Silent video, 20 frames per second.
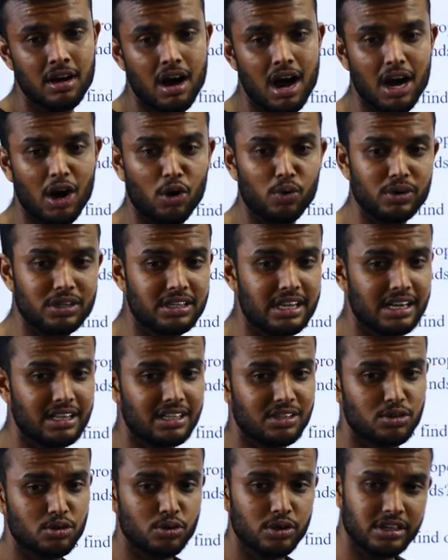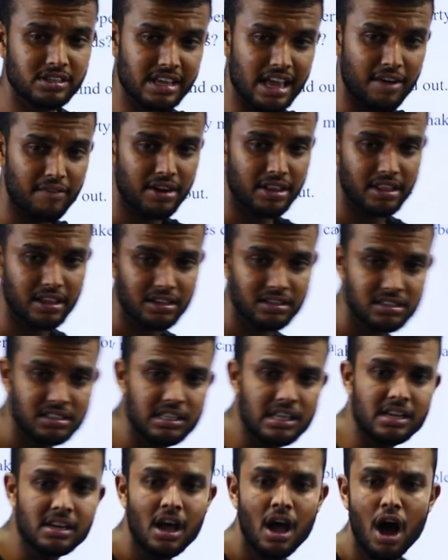I always take this unit, everything.
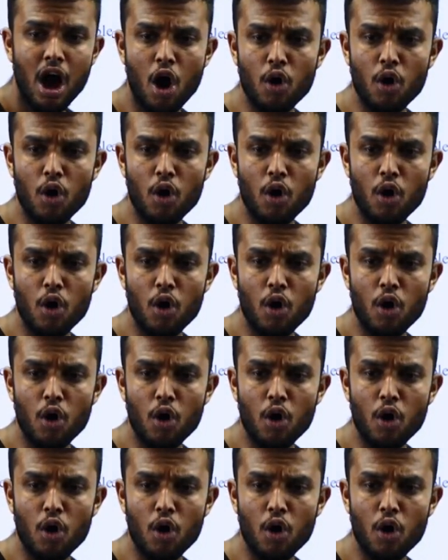Sir,